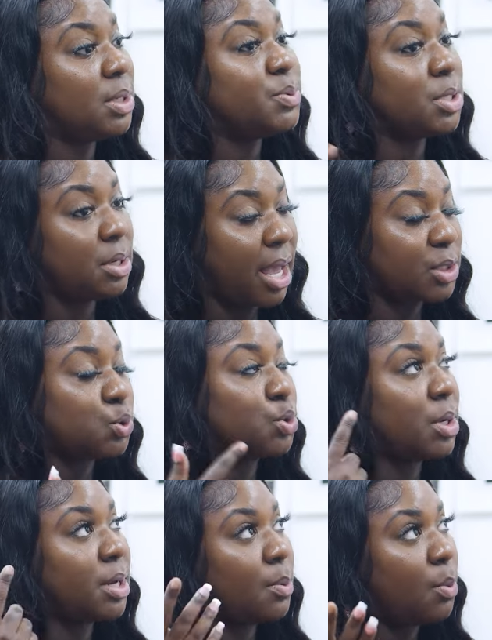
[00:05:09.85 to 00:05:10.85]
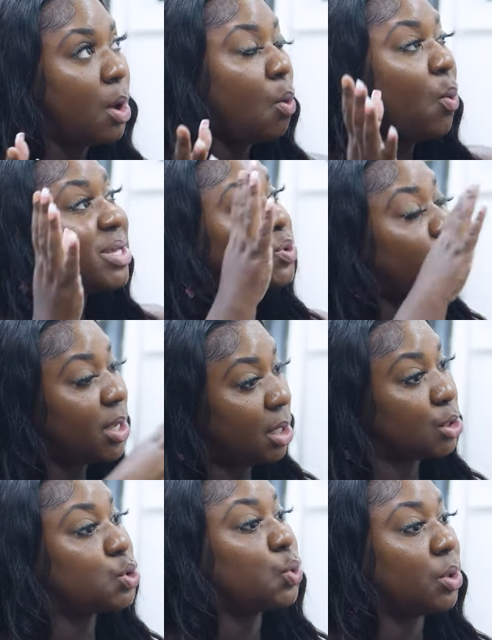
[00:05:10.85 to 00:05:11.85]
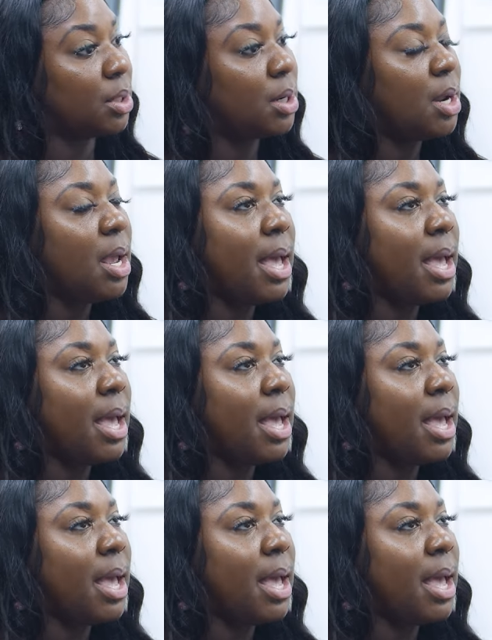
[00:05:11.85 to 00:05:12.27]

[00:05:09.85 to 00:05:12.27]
He was on the actual West Wing of the tour.